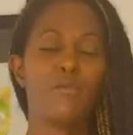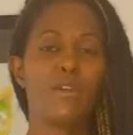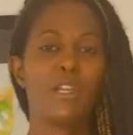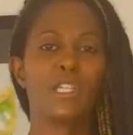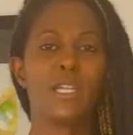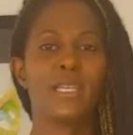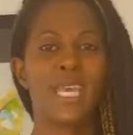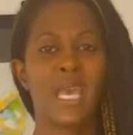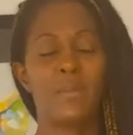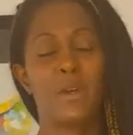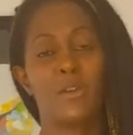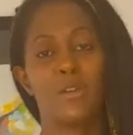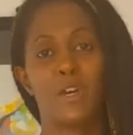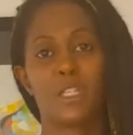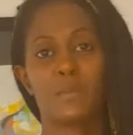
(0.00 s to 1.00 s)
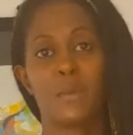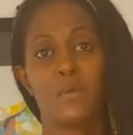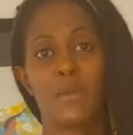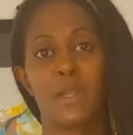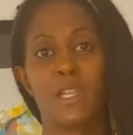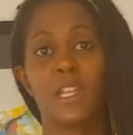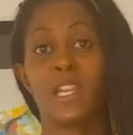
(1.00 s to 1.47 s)
originally came across
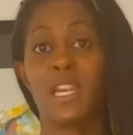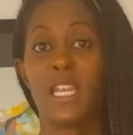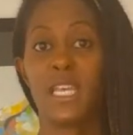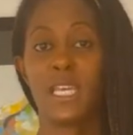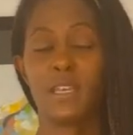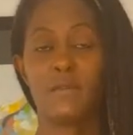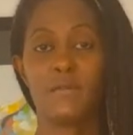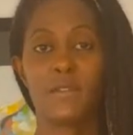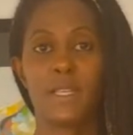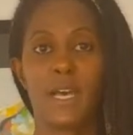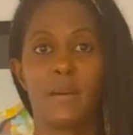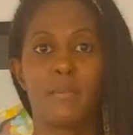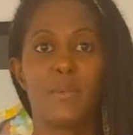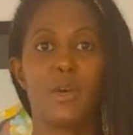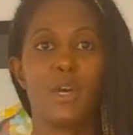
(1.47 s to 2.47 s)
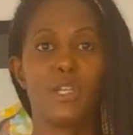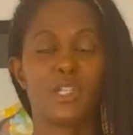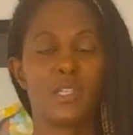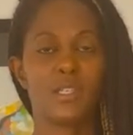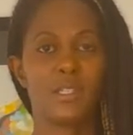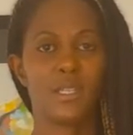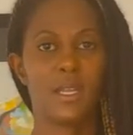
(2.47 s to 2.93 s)
Moringa leaves and
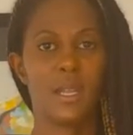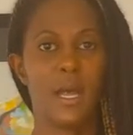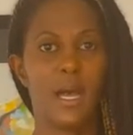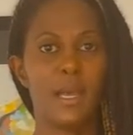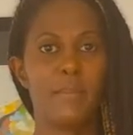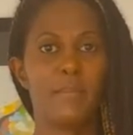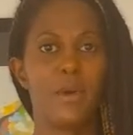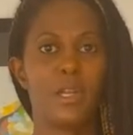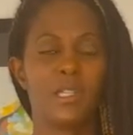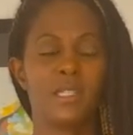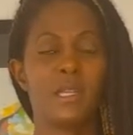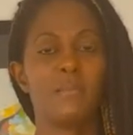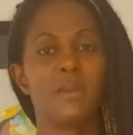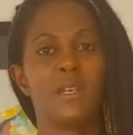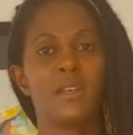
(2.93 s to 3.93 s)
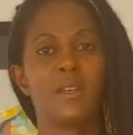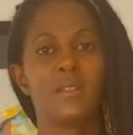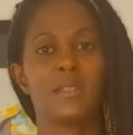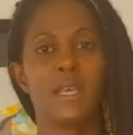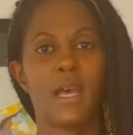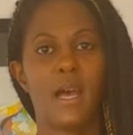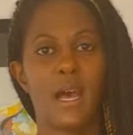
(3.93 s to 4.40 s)
purchased it, I purchased it
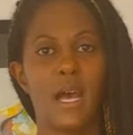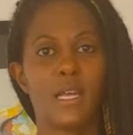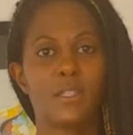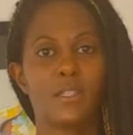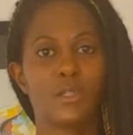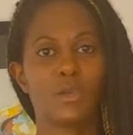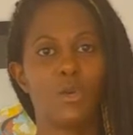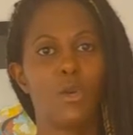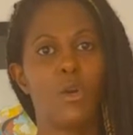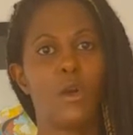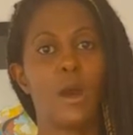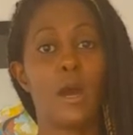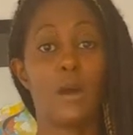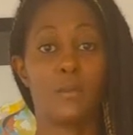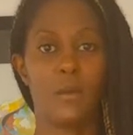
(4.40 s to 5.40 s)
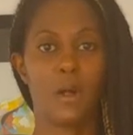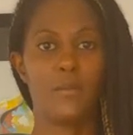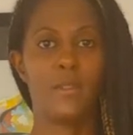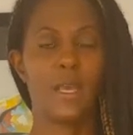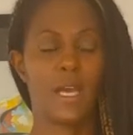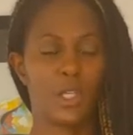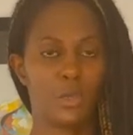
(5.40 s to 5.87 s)
because I saw on
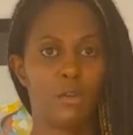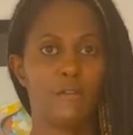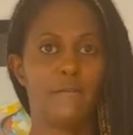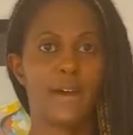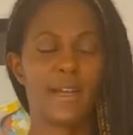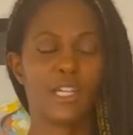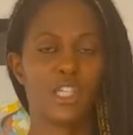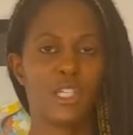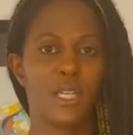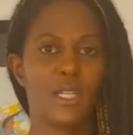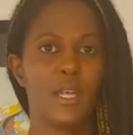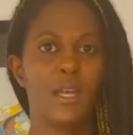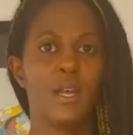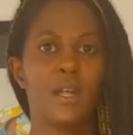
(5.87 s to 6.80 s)
the actual fact sheet